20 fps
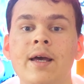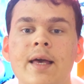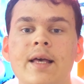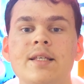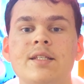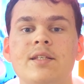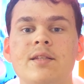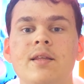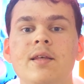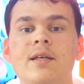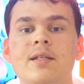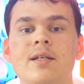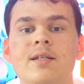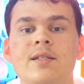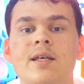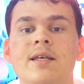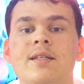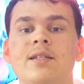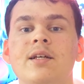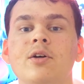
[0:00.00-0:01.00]
His his
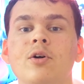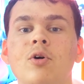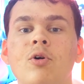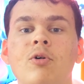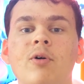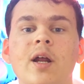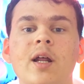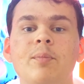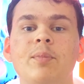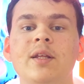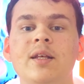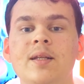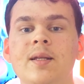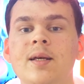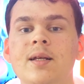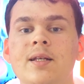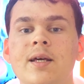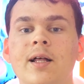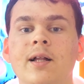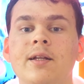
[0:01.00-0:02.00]
thesis is incredibly
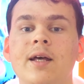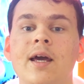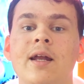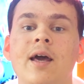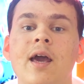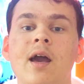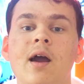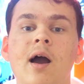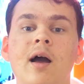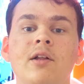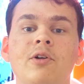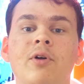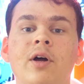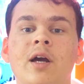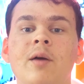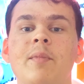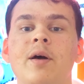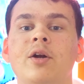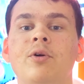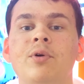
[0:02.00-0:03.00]
detailed and I highly
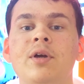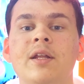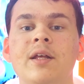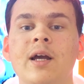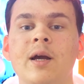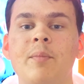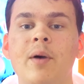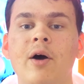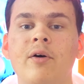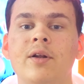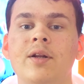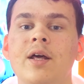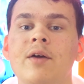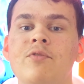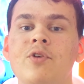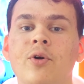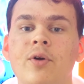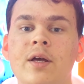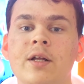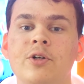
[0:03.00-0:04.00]
recommend reading about it
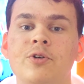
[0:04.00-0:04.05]
if you're